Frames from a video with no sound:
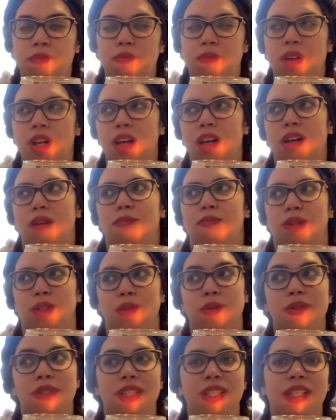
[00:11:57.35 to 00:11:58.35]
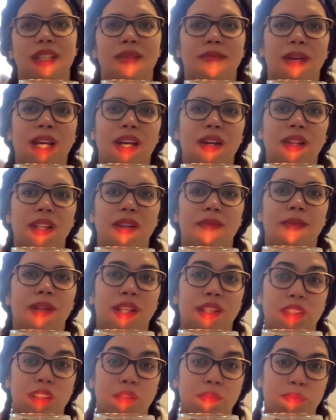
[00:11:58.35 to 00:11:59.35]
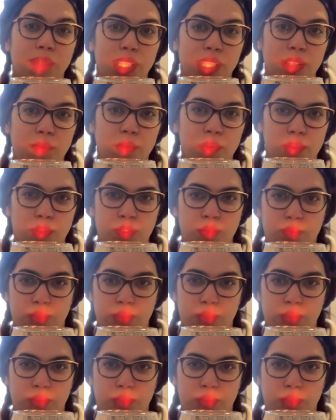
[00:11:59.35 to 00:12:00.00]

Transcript: boasting about it, but other people would